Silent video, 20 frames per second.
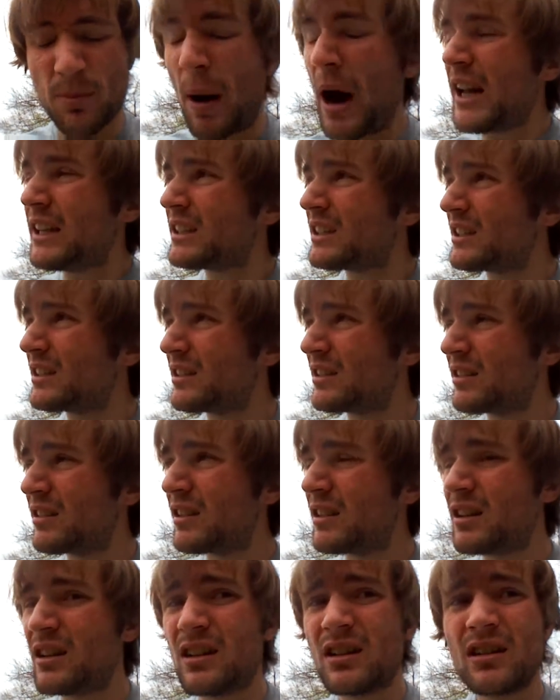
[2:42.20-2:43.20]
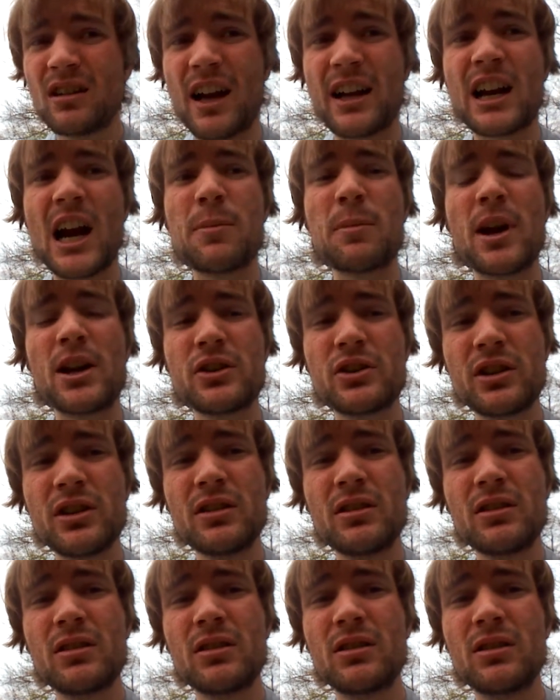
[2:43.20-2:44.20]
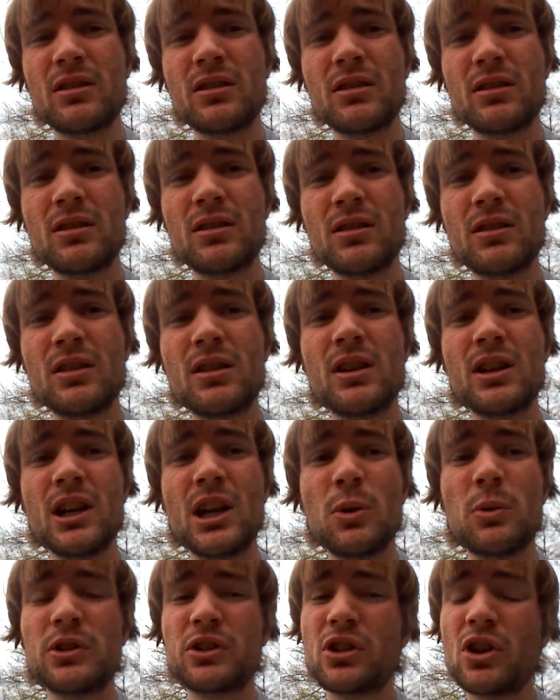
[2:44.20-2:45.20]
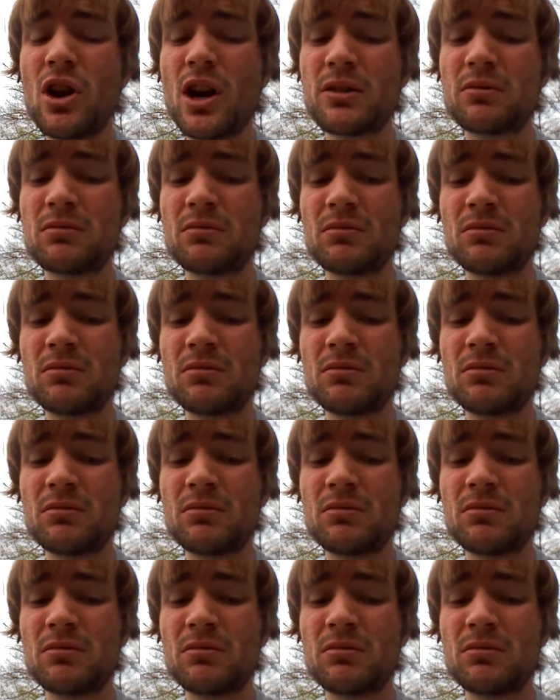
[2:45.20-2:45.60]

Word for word: But, like I mentioned, it was good.